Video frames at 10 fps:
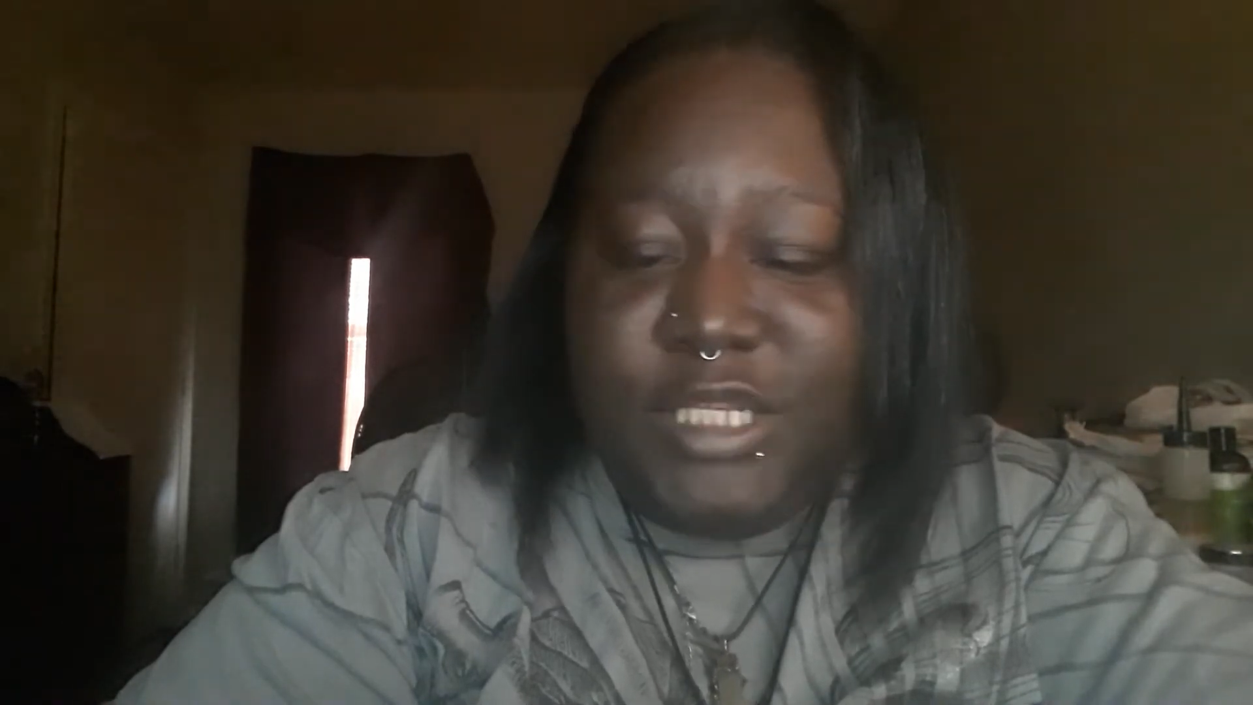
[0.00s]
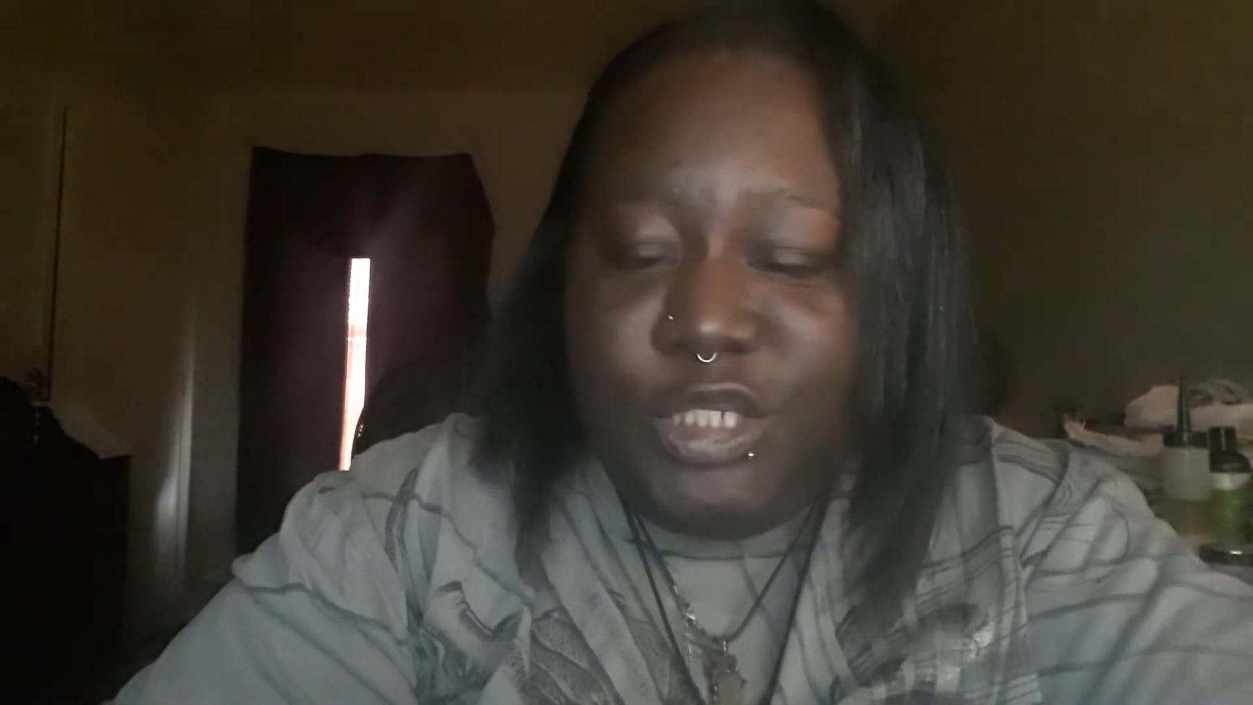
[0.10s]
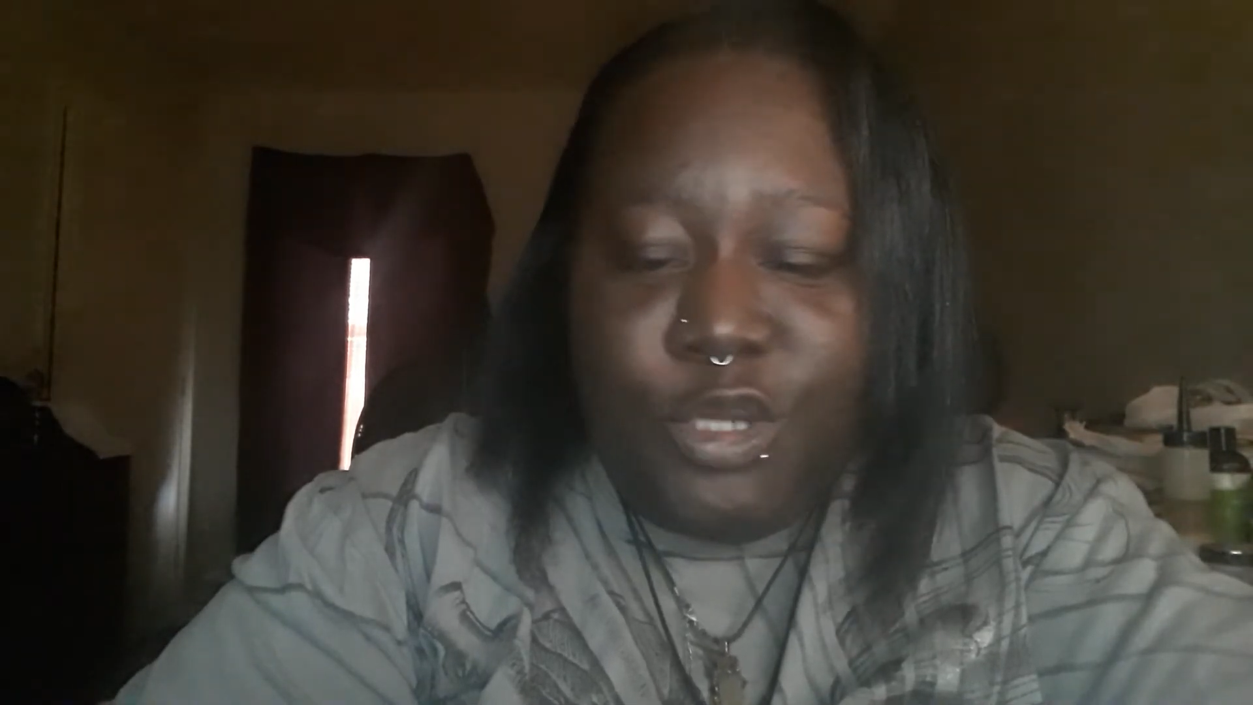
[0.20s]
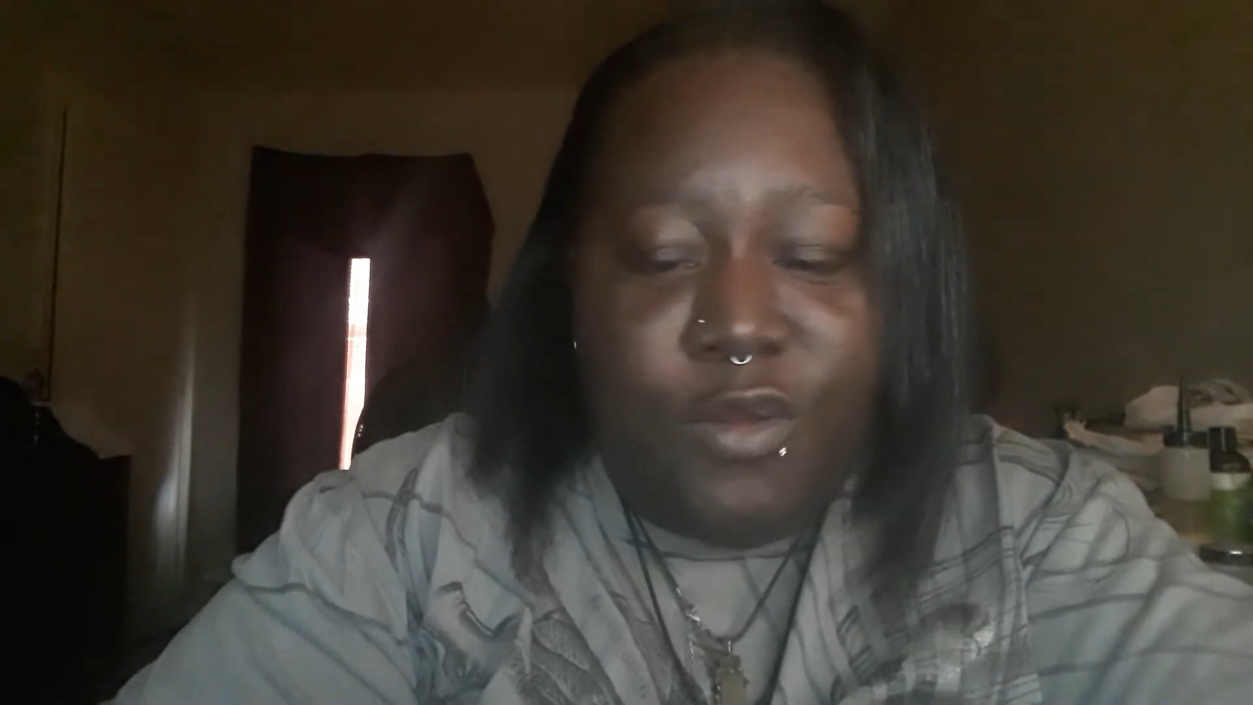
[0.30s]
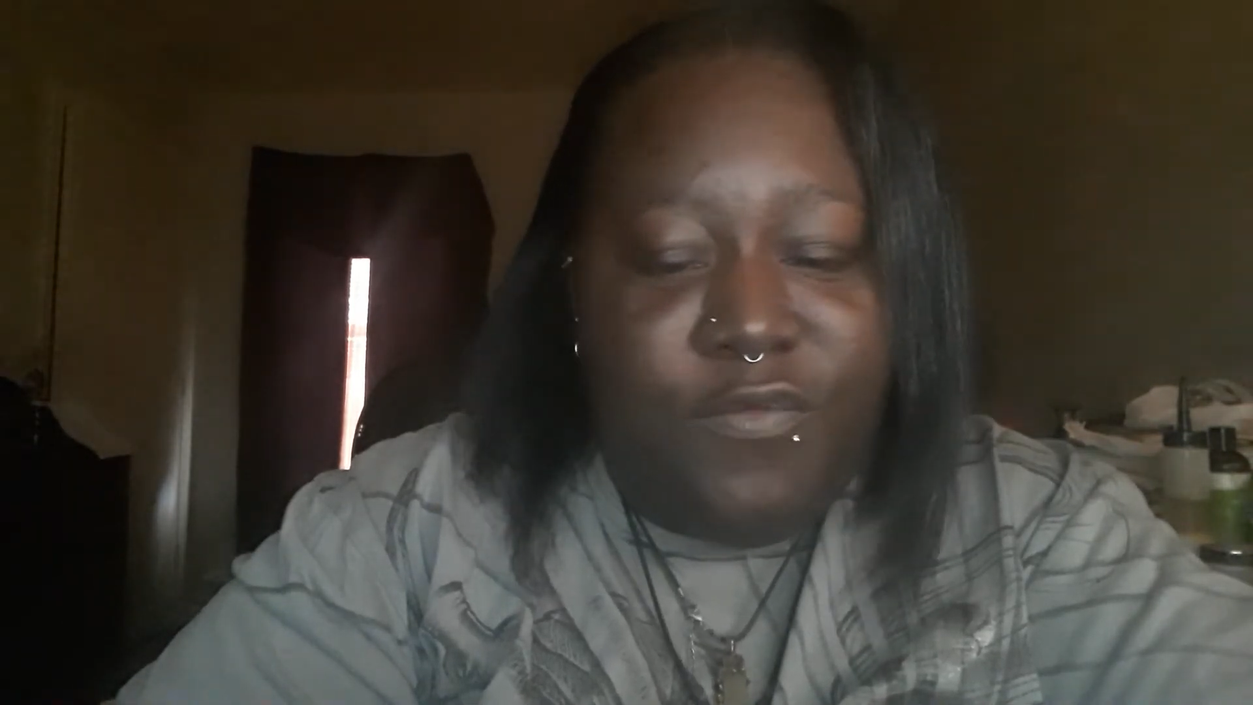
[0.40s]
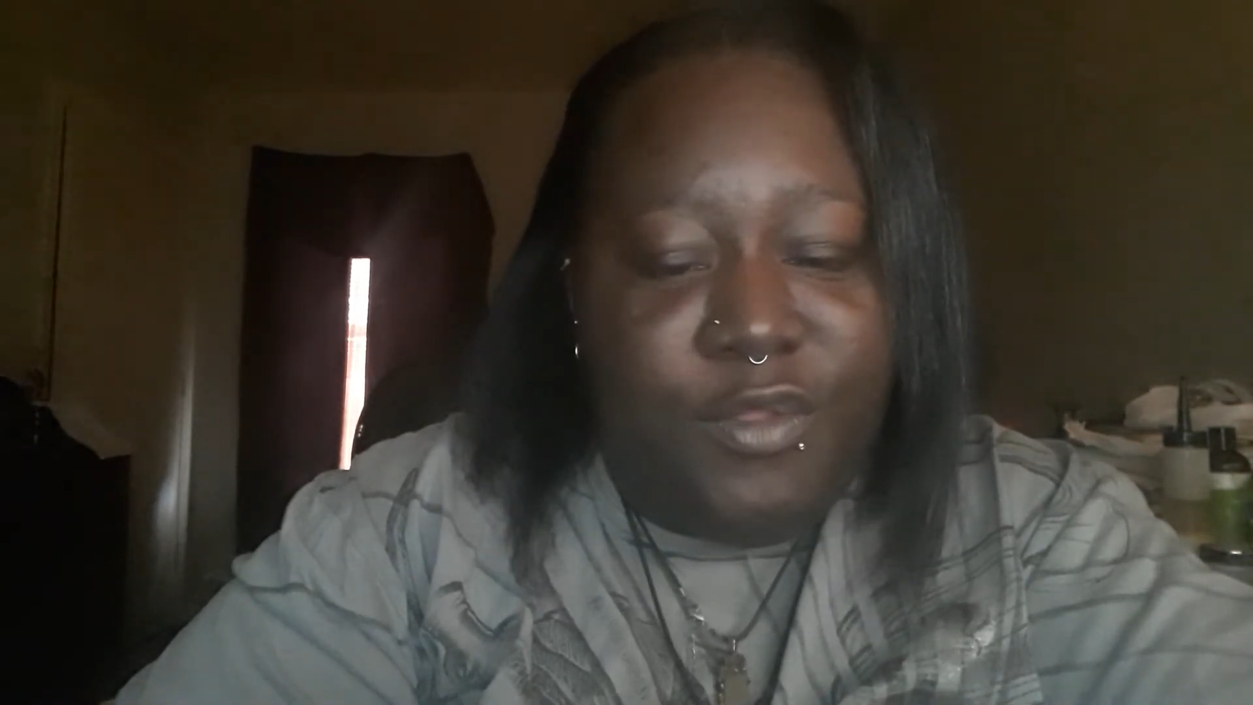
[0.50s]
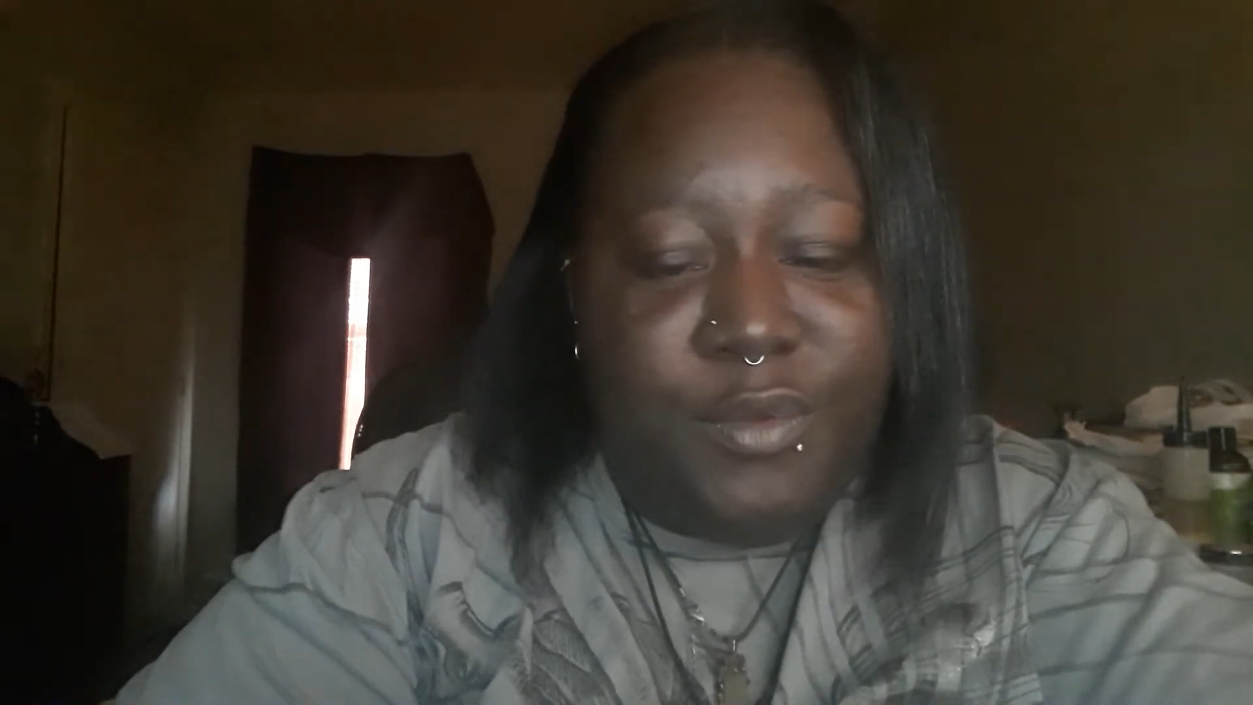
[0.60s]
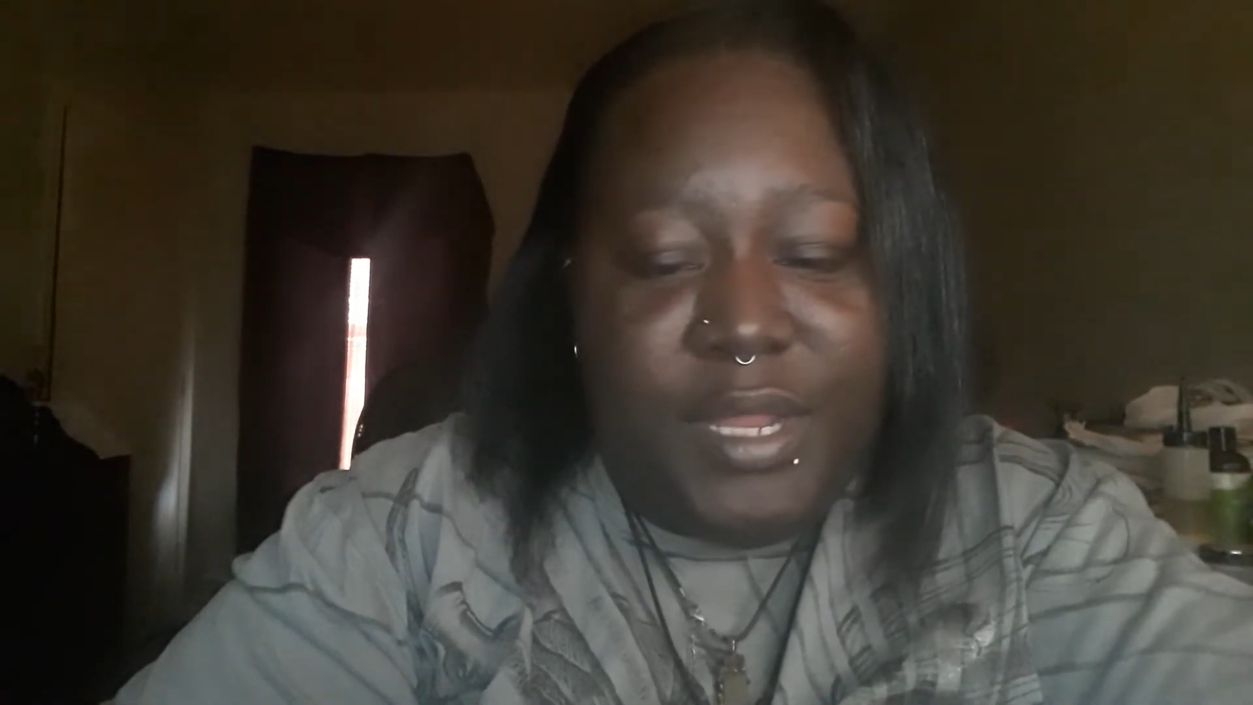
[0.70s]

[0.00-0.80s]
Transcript: serve you